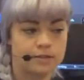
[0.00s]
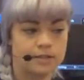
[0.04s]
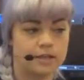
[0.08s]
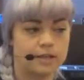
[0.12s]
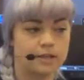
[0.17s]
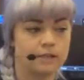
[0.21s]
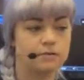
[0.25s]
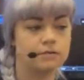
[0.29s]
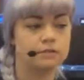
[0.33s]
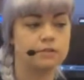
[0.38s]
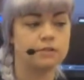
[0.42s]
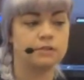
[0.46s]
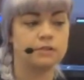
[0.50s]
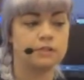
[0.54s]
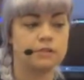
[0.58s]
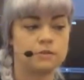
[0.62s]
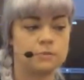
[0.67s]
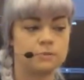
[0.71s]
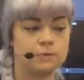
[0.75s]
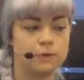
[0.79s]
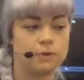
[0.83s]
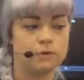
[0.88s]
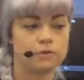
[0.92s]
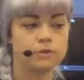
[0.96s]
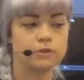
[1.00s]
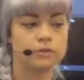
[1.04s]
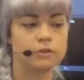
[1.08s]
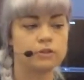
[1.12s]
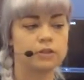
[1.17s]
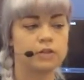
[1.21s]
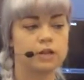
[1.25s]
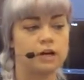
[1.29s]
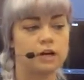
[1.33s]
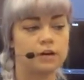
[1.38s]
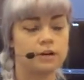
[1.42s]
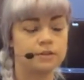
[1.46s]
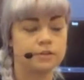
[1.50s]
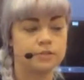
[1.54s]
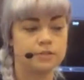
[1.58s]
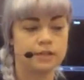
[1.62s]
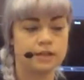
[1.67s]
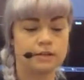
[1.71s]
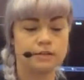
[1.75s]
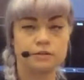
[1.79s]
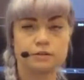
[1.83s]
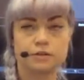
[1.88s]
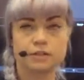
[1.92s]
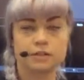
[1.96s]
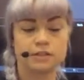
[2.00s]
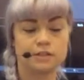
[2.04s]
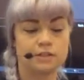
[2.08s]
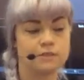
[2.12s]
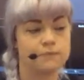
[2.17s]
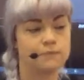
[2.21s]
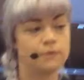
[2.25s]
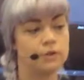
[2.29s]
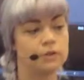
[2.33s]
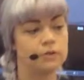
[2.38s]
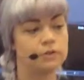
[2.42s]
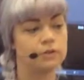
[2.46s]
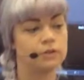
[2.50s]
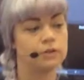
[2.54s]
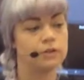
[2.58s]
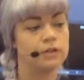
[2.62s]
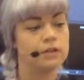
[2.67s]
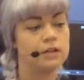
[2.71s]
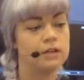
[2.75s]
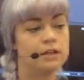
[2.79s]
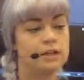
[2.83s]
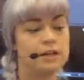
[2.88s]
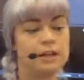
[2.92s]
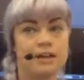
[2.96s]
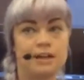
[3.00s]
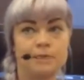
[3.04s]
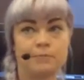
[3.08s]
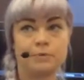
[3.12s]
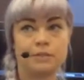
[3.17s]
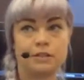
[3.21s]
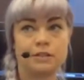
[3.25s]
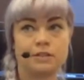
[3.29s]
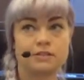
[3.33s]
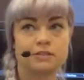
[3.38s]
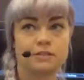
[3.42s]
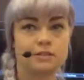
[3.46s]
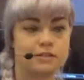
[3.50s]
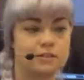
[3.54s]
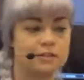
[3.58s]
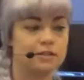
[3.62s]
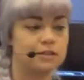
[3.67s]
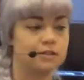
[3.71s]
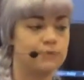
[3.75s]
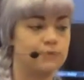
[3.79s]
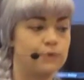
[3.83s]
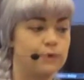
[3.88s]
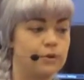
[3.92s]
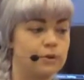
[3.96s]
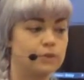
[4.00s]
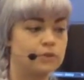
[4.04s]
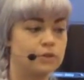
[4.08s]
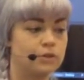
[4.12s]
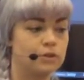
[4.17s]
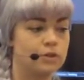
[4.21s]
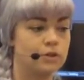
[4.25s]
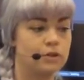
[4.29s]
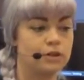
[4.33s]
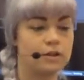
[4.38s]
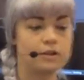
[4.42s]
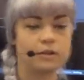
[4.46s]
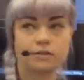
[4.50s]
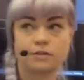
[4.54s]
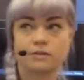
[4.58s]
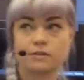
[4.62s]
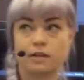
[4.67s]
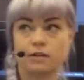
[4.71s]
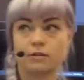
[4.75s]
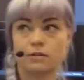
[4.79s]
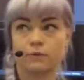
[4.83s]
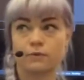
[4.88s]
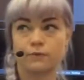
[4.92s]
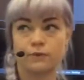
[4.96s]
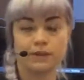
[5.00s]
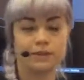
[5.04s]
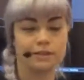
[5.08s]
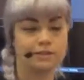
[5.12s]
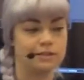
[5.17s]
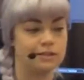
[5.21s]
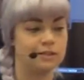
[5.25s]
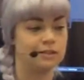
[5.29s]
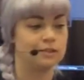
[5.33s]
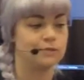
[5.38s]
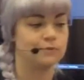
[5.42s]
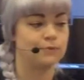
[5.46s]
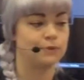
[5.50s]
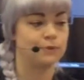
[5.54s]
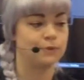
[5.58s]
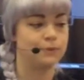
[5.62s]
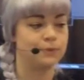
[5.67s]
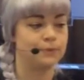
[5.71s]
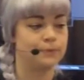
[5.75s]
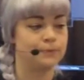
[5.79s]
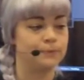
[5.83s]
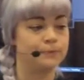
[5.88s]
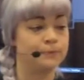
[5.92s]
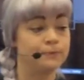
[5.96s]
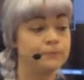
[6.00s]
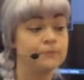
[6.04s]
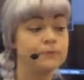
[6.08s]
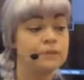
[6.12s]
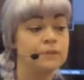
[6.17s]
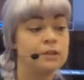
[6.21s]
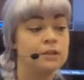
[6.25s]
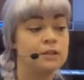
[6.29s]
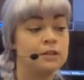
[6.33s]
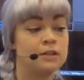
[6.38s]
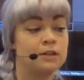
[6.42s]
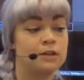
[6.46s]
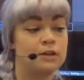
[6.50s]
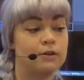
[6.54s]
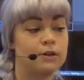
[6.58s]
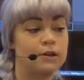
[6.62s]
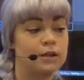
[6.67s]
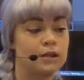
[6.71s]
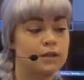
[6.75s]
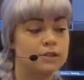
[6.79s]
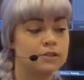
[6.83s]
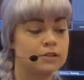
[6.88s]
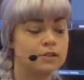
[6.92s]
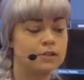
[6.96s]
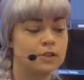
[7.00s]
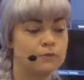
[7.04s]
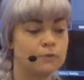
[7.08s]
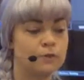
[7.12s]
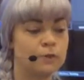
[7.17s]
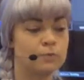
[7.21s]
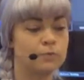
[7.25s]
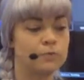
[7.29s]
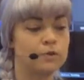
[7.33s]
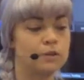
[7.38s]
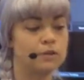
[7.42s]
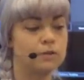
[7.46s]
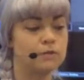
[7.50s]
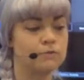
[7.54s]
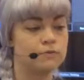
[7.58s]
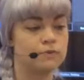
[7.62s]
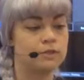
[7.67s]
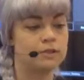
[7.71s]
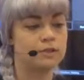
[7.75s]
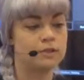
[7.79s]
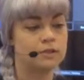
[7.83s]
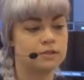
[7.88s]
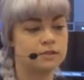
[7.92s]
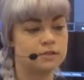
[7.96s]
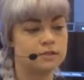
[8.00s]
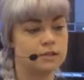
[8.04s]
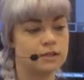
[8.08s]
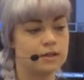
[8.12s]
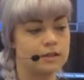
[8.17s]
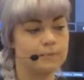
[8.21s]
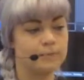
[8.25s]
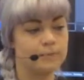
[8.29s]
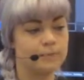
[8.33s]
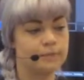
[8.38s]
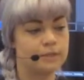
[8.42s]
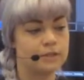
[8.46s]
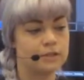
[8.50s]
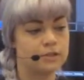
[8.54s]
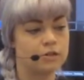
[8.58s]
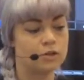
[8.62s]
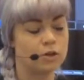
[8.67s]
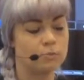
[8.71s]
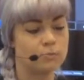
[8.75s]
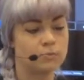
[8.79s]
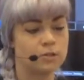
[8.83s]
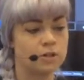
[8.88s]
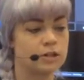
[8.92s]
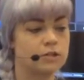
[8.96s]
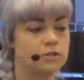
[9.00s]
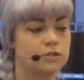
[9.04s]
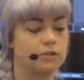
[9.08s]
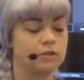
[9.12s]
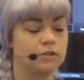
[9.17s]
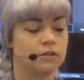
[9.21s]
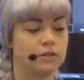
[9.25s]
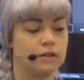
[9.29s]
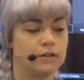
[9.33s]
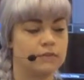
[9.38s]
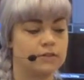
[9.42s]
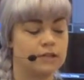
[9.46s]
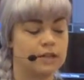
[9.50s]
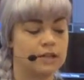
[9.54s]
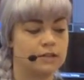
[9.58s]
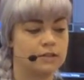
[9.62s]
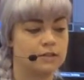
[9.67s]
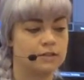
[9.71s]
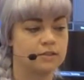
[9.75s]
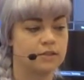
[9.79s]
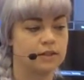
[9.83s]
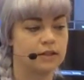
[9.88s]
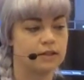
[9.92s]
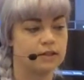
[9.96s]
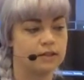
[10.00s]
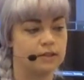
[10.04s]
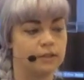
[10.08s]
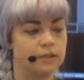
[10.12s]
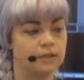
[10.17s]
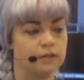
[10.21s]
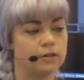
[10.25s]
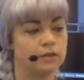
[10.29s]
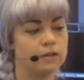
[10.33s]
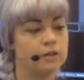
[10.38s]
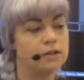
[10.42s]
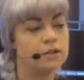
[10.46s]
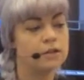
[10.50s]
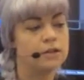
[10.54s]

sounds in this folder, car sounds in this folder, ambiences in this folder, sound effects in this folder. Now each and every one of these objects on the left-hand side here,